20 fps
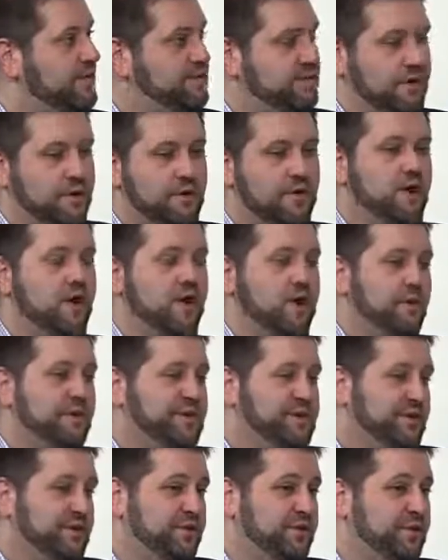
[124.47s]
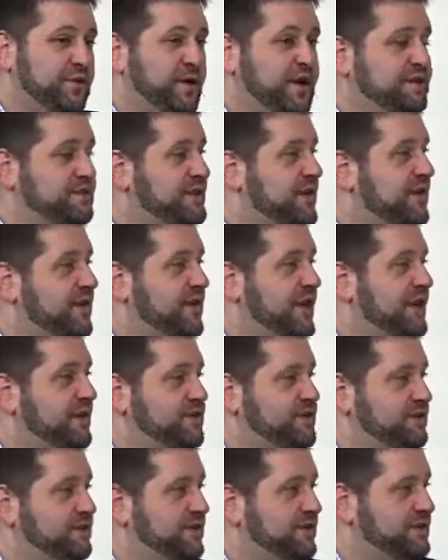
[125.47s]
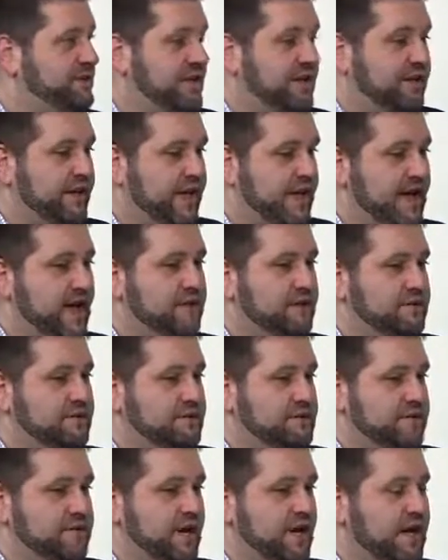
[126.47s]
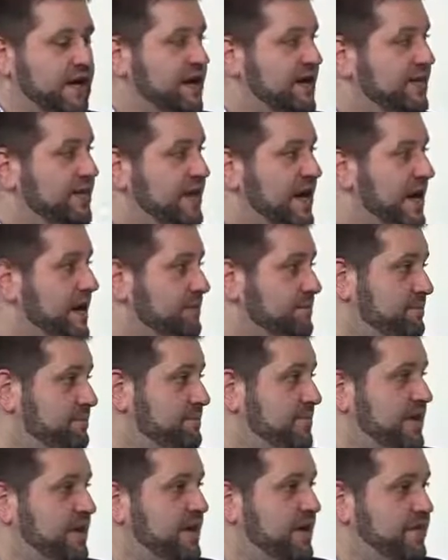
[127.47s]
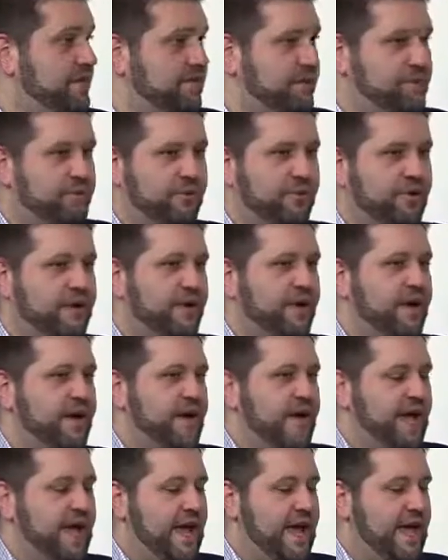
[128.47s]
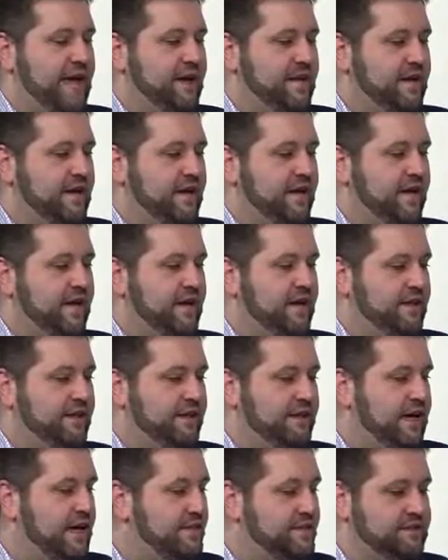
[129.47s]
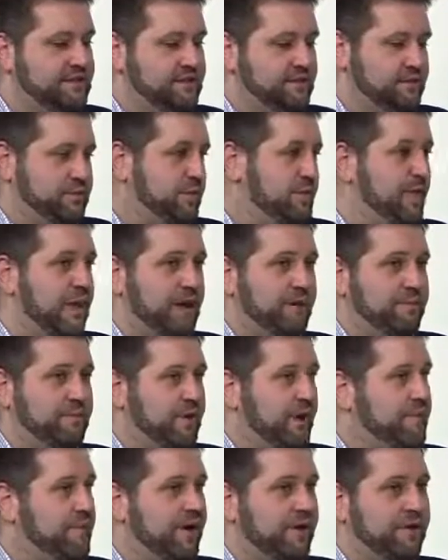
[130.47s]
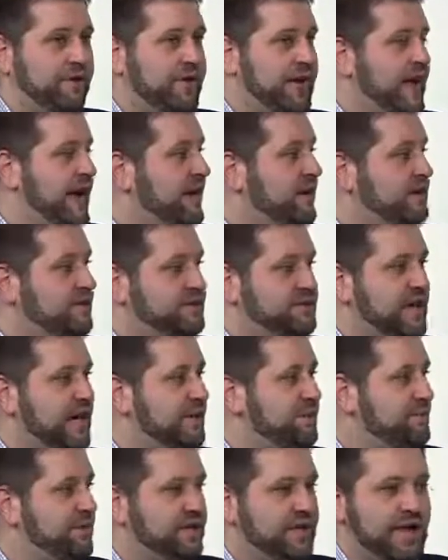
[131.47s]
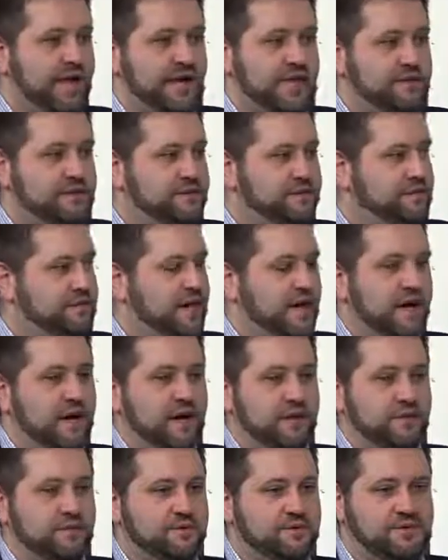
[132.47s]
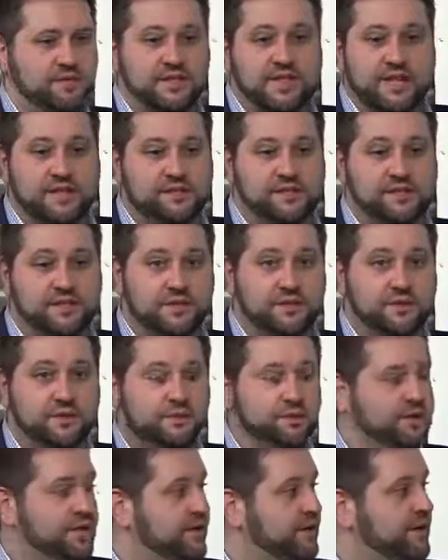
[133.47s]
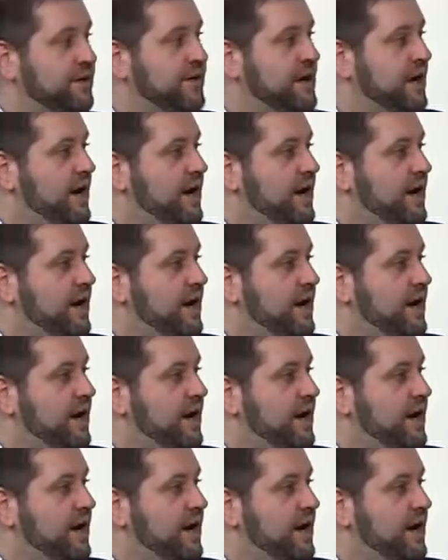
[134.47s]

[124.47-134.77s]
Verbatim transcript: So we sell to about 10,000 retail accounts uh, in that in that footprint and uh, that's we make primarily ales, IPAs, uh, a lot of seasonal beer,